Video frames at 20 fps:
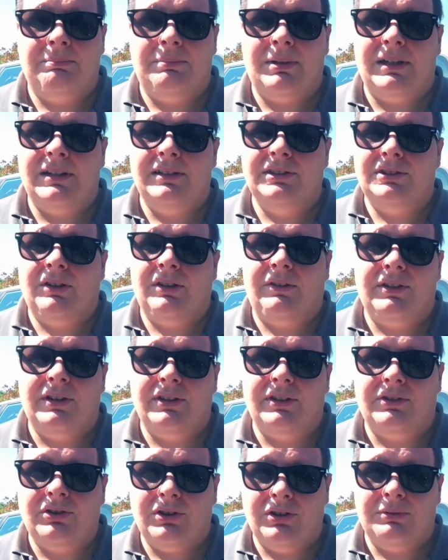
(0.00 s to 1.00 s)
but it's off the
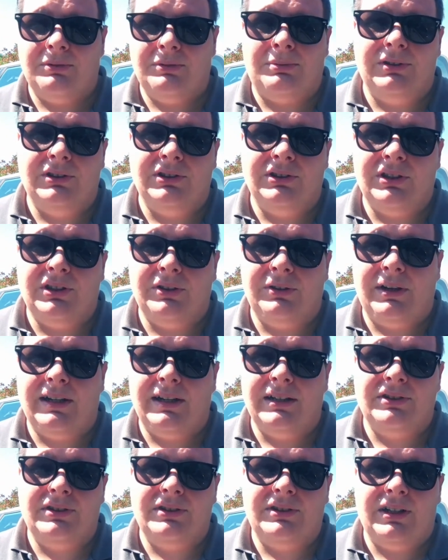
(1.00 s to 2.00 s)
2.2
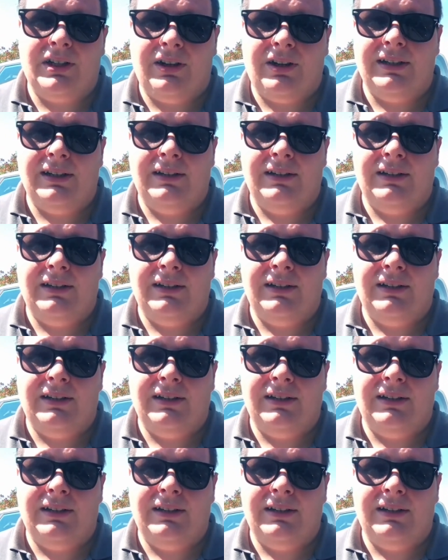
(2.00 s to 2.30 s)
HDI